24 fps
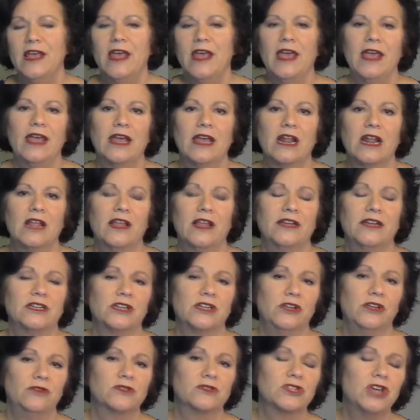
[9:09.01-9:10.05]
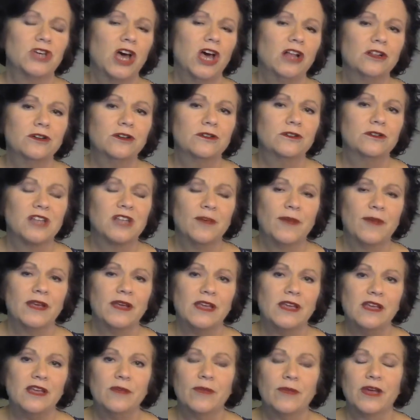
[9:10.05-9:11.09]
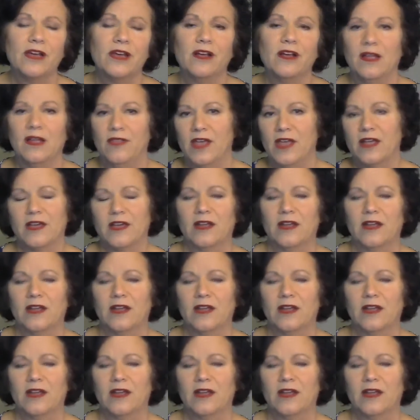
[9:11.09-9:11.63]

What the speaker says: and I like to use colors on my email and that